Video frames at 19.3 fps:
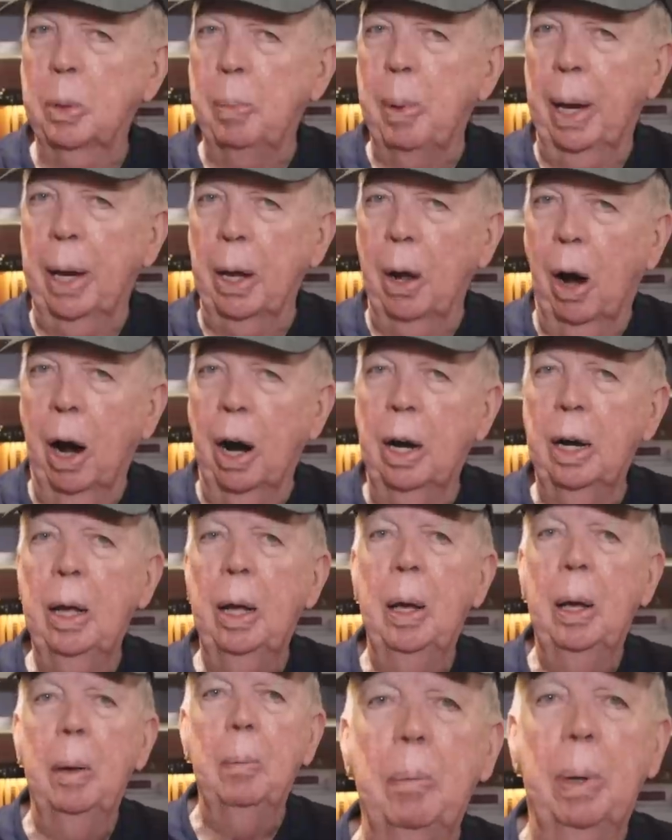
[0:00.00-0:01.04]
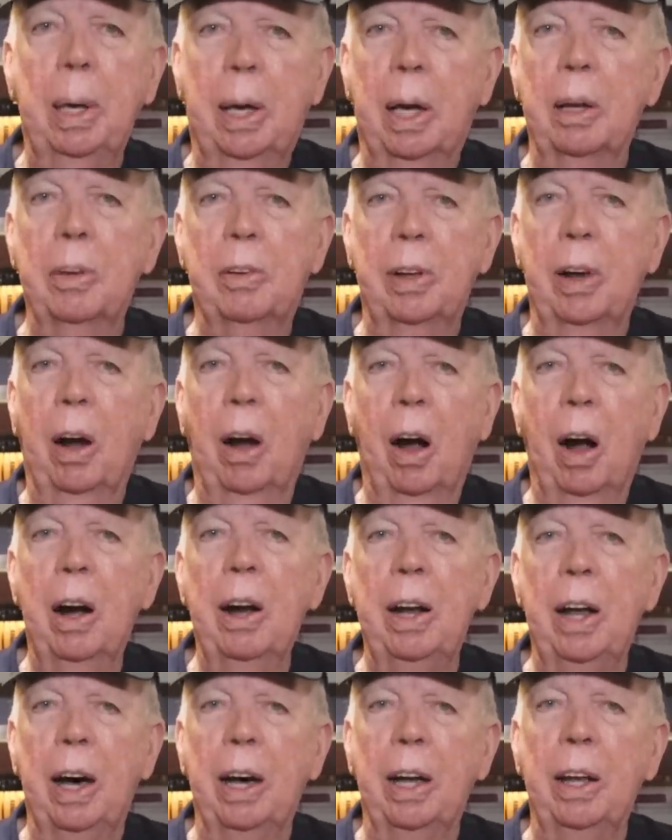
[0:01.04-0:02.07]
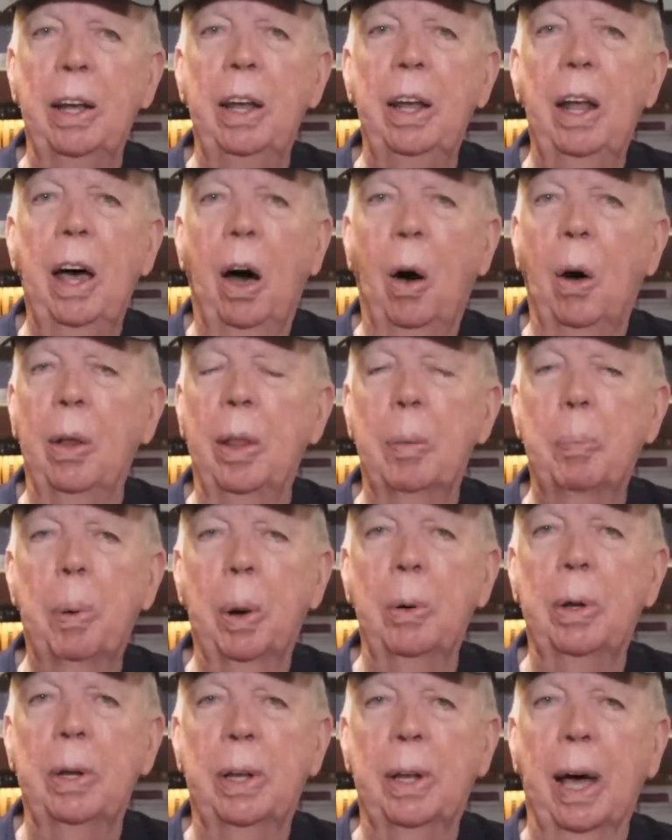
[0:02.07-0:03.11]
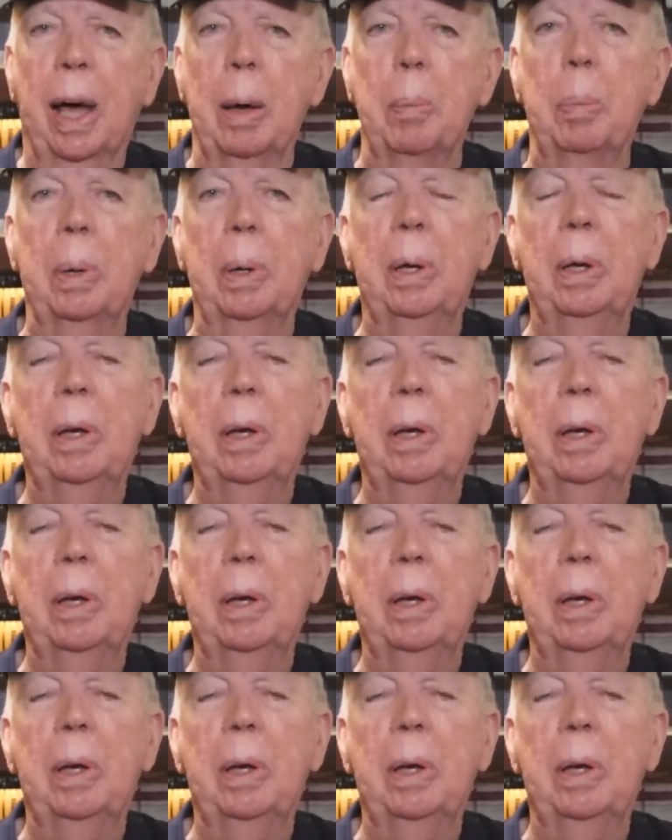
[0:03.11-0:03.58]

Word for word: to my yard because there are none on the prototype.